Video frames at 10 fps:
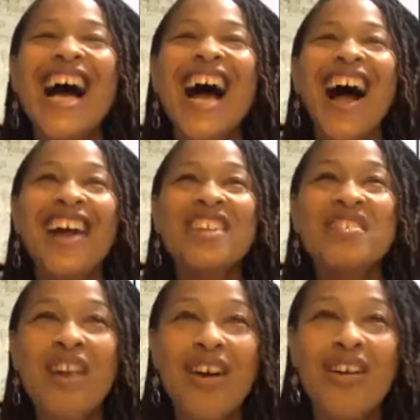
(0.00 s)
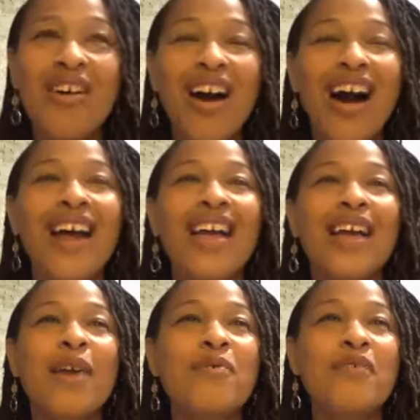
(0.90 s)
I know I
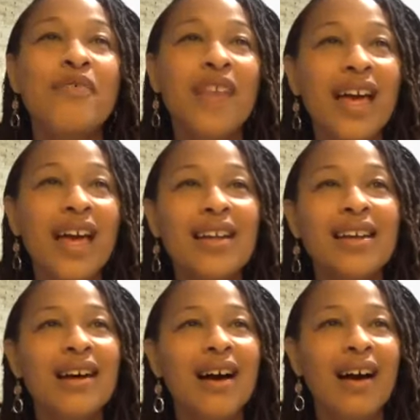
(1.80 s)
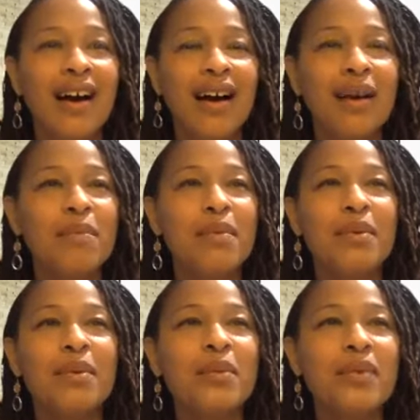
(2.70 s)
am fed up
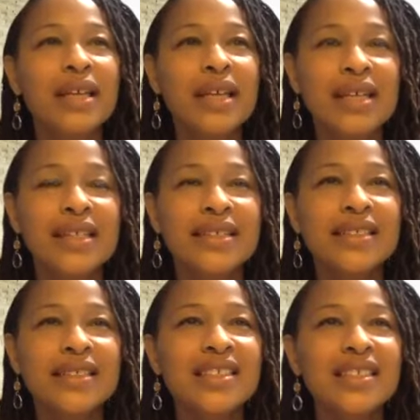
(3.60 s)
when.